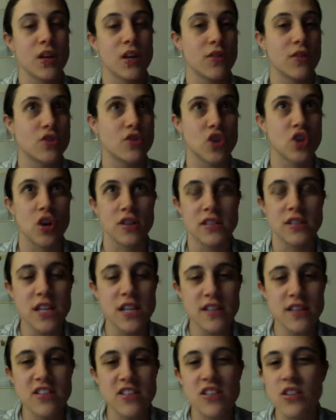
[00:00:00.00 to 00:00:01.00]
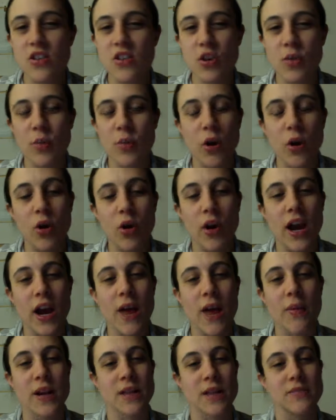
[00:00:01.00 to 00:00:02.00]
Shaun T's new
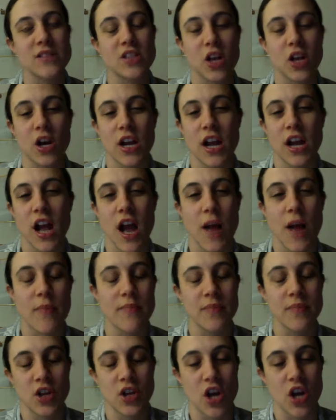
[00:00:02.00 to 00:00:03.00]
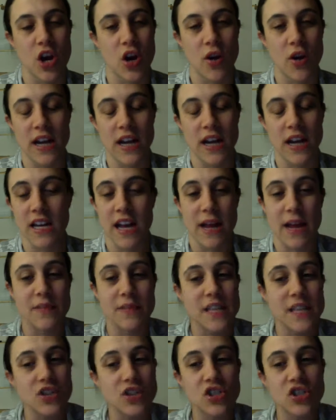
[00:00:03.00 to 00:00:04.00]
program, and I'm starting up, 80-day
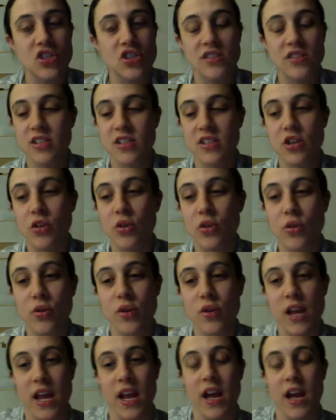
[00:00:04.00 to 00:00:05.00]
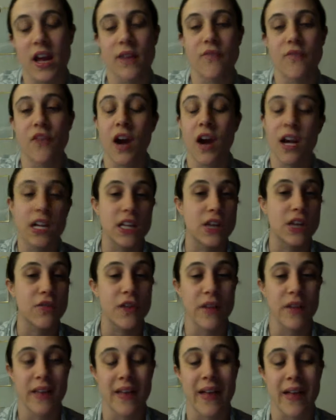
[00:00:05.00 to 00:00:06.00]
obsession soon, and finally
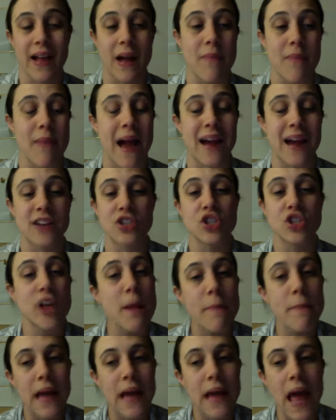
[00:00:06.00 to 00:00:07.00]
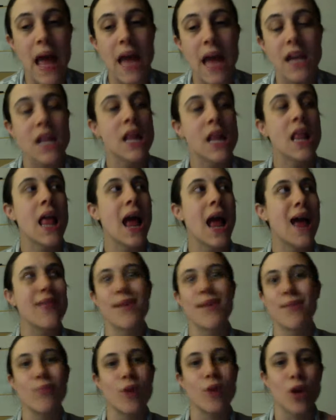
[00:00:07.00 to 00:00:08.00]
feeling like I'm back in shape again, and
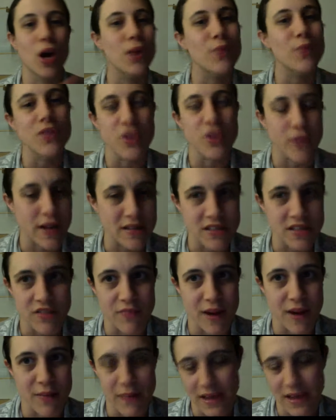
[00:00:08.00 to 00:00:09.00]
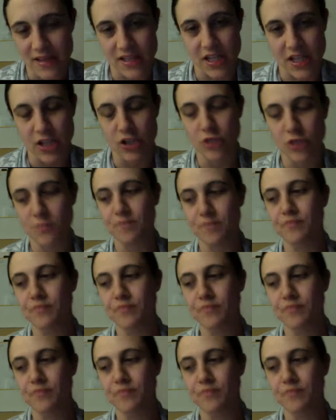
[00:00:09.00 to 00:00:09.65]
then went on with the rest of my message.